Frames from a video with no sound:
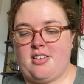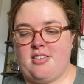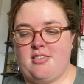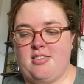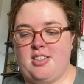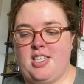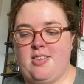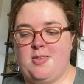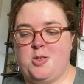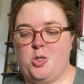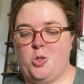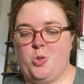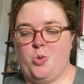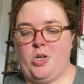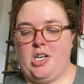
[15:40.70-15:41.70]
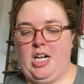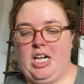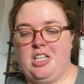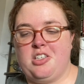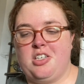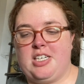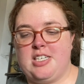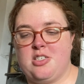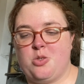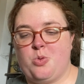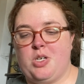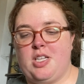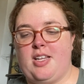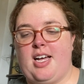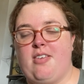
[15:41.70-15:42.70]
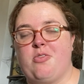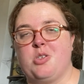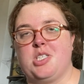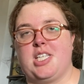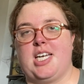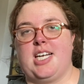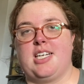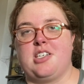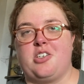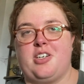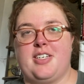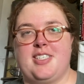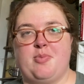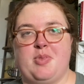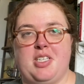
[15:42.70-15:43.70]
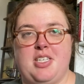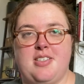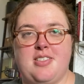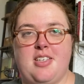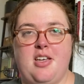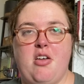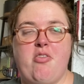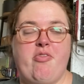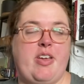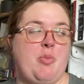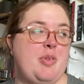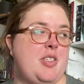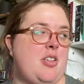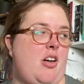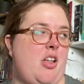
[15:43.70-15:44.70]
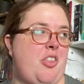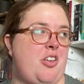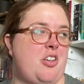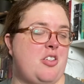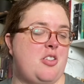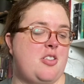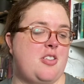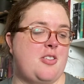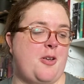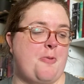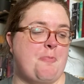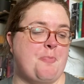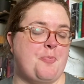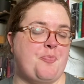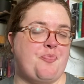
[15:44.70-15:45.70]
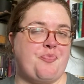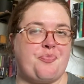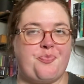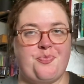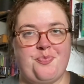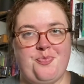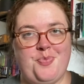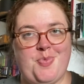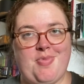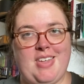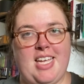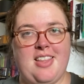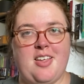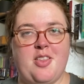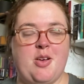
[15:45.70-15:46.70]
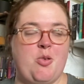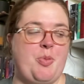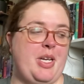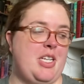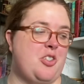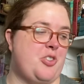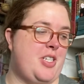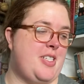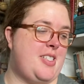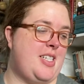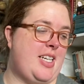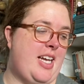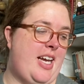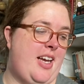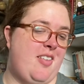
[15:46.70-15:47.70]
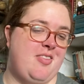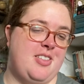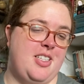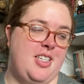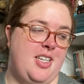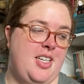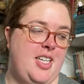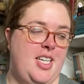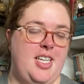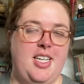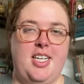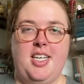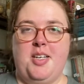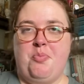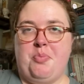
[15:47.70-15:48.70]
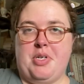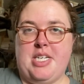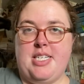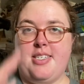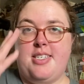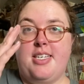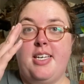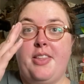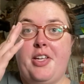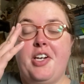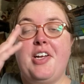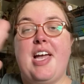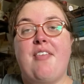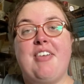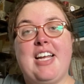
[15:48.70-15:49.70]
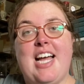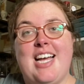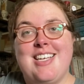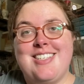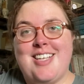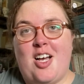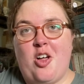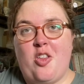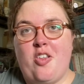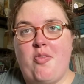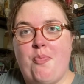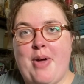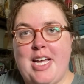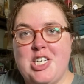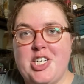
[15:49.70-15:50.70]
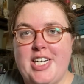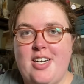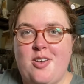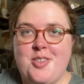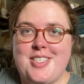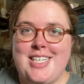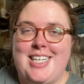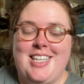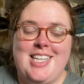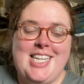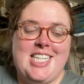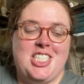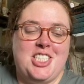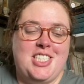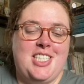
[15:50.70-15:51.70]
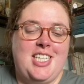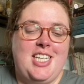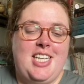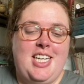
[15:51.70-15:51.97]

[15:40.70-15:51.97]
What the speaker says: it gives you a look into what life was like during some of these famous authors. So I thought that would be interesting to have. But there you have it, guys. All of my Jane Austen collection.